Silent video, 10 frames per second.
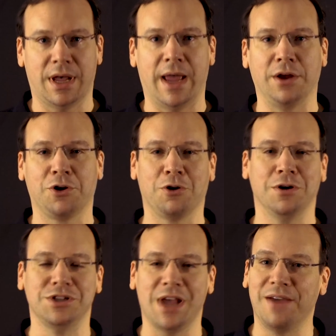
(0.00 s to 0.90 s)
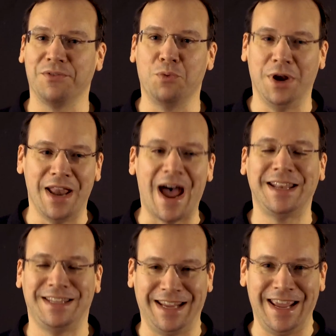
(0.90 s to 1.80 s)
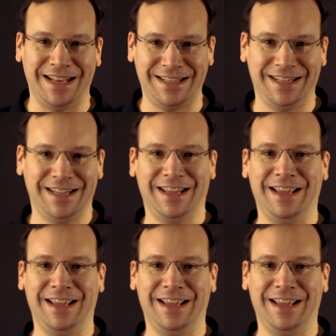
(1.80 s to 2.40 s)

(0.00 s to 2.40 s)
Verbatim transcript: I encourage everyone not to get